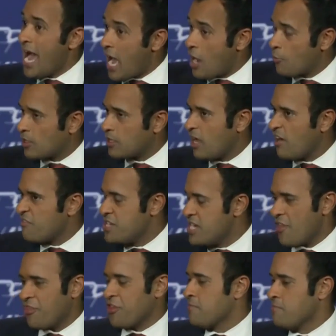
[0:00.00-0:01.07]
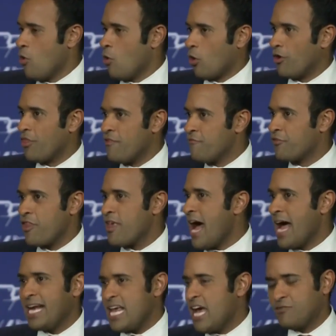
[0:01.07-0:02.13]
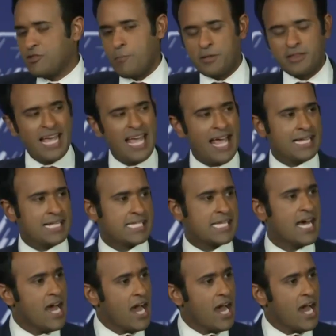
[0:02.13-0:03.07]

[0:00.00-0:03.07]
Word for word: I would love nothing more than for the IDF to put the heads